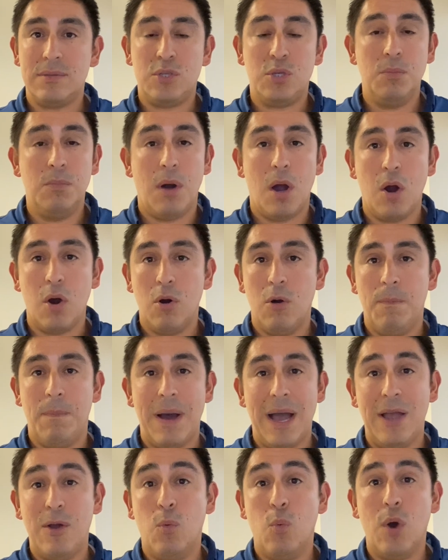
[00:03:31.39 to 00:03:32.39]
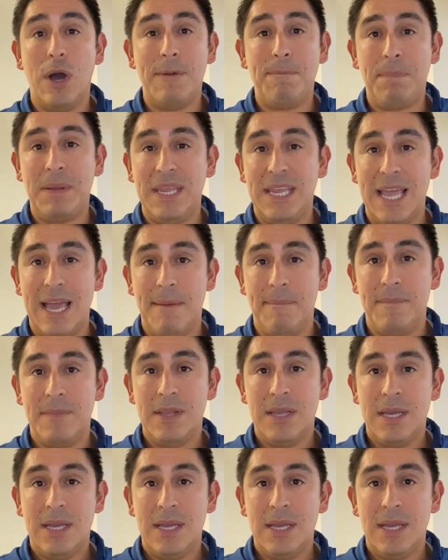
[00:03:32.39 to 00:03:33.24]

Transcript: tomorrow by 1 p.m.